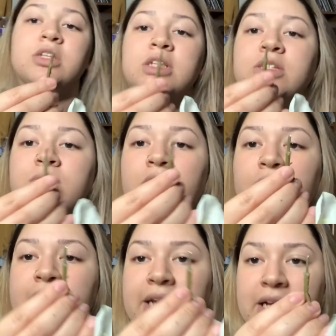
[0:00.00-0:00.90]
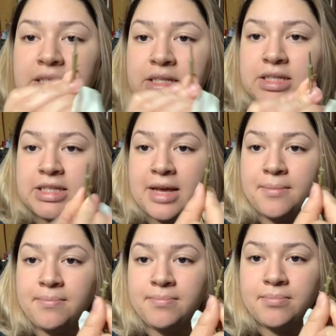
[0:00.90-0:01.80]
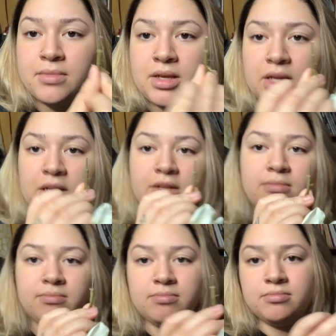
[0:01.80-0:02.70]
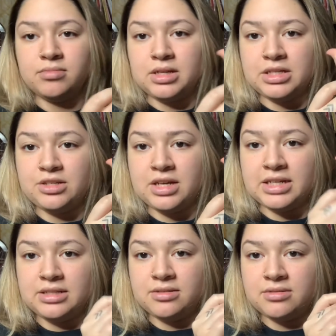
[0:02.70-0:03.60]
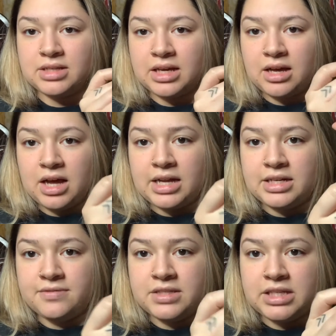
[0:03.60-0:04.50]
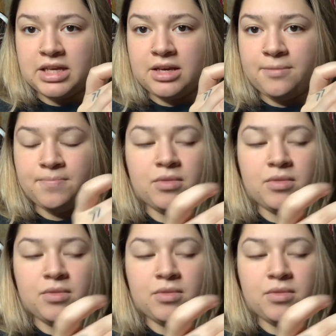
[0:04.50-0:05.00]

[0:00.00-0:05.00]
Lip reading: This one already has a stem in it, as you guys can kind of see.